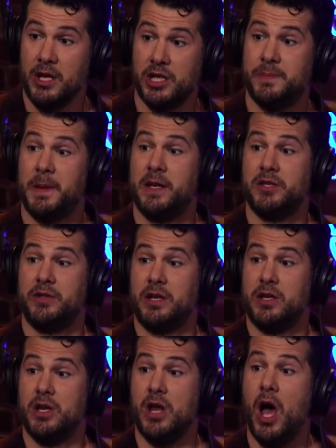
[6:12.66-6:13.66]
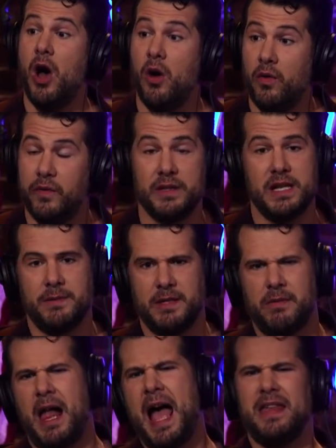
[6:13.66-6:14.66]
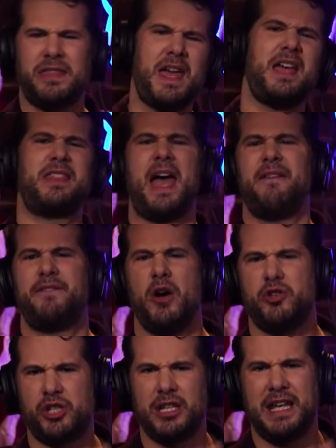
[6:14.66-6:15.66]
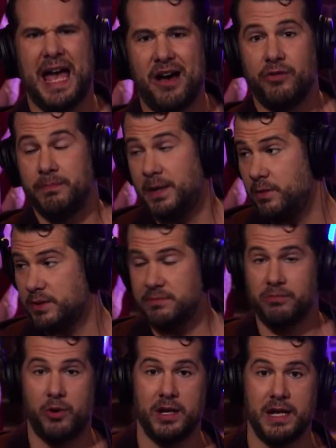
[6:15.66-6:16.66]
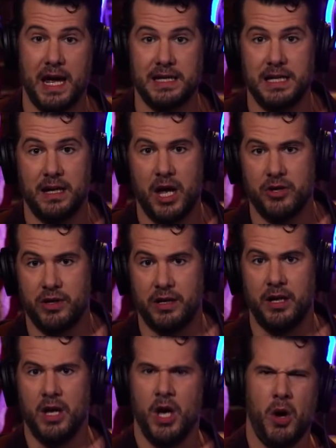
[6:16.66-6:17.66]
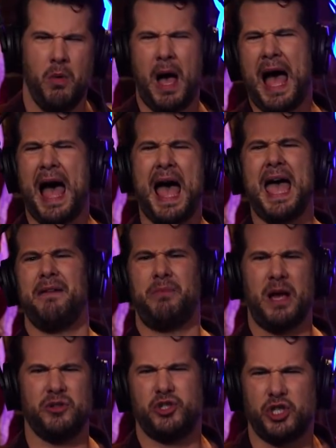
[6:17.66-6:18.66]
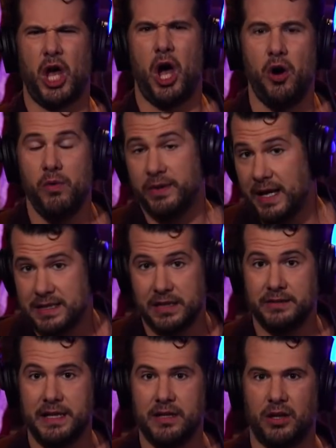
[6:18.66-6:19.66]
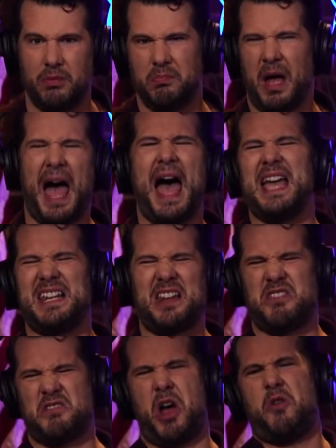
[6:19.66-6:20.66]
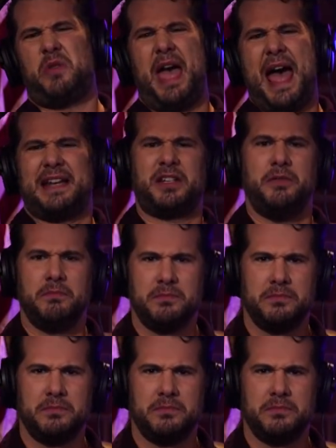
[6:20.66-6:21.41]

Just because you didn't know, for example, like, well, I think that vote should count, but he wasn't born in 1900. Why? Well, that's illegal. I didn't know that.